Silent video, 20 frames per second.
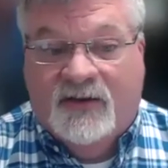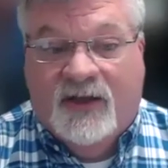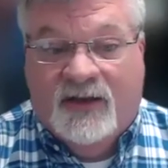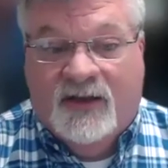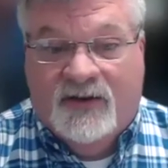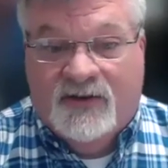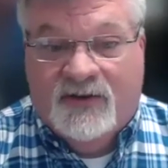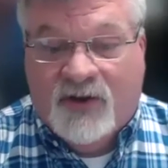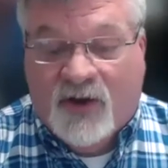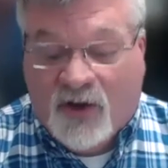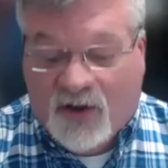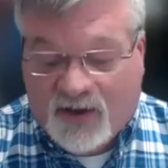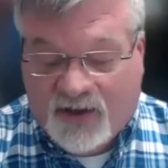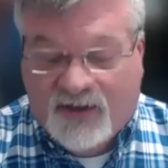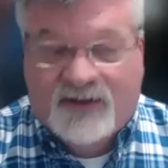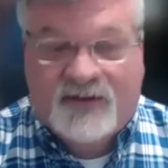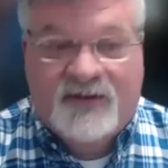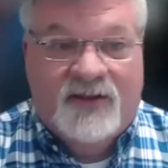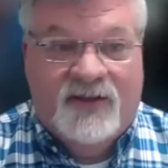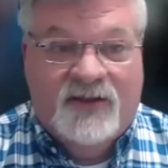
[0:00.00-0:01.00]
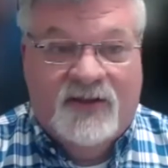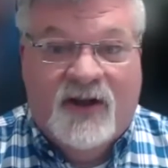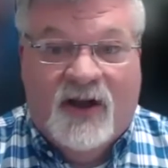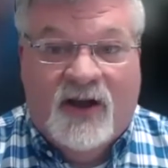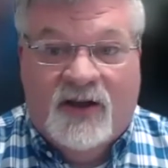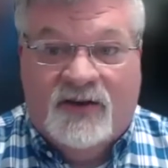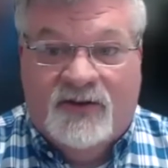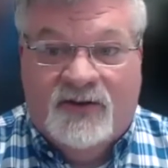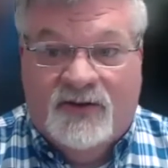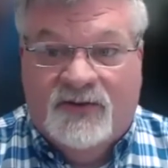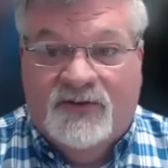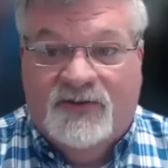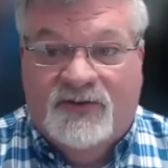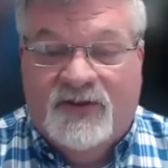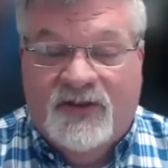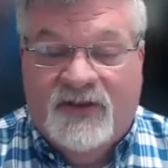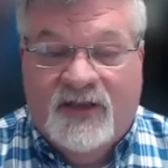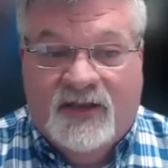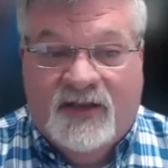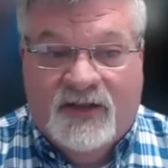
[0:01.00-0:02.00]
and talking to the doctors
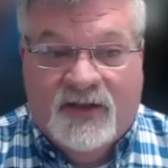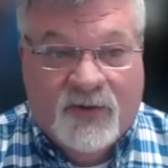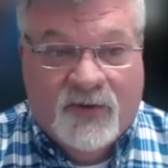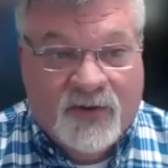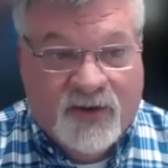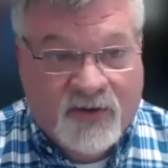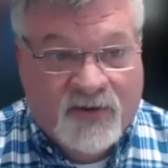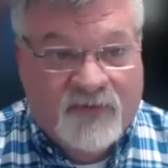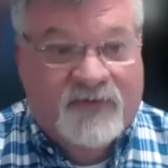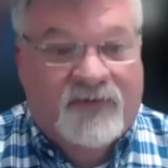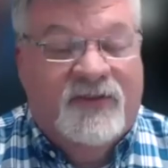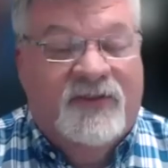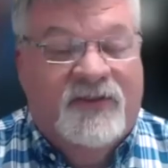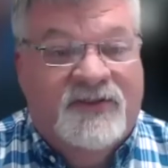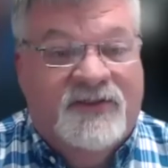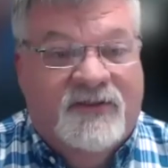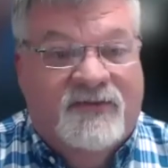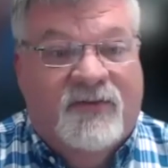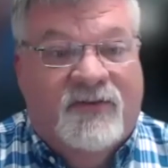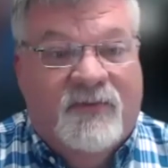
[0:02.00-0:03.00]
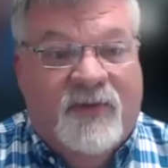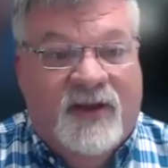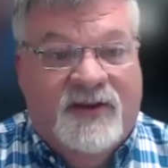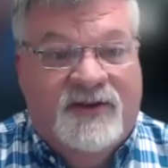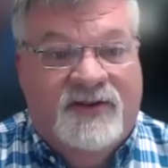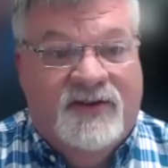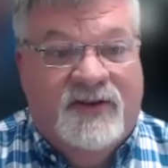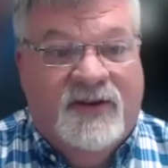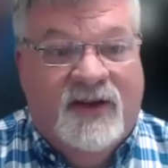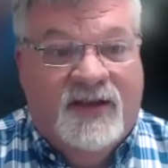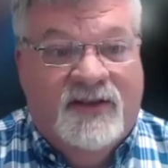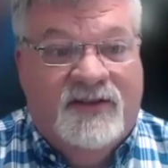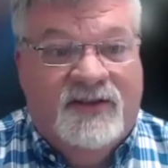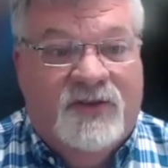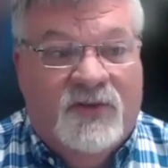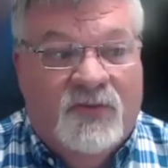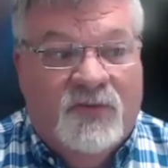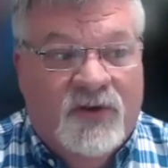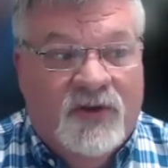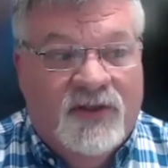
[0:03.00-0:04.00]
and going over this information as
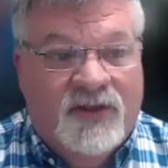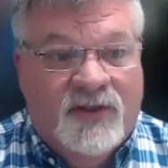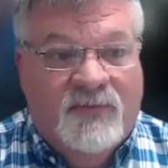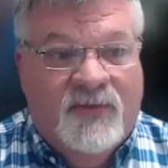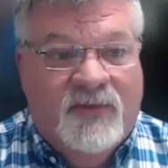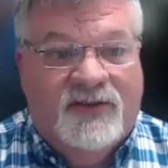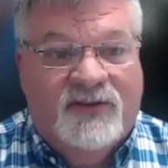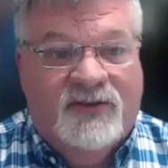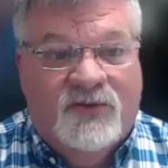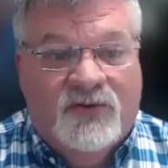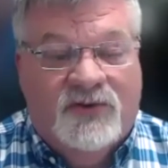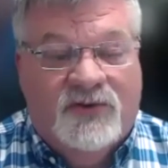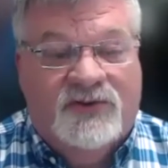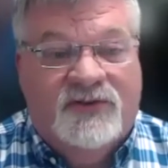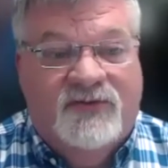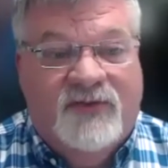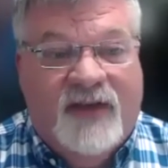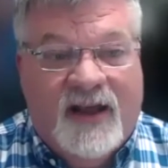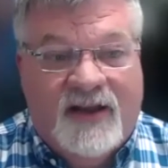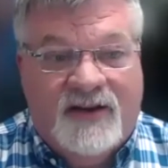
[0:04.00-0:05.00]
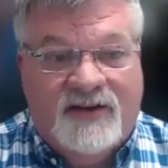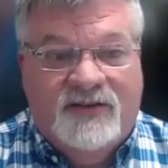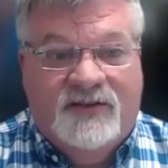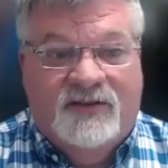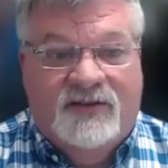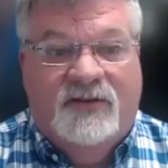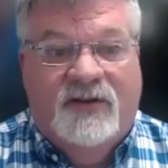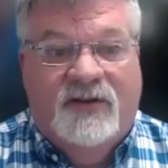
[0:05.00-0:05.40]
to what the best course of action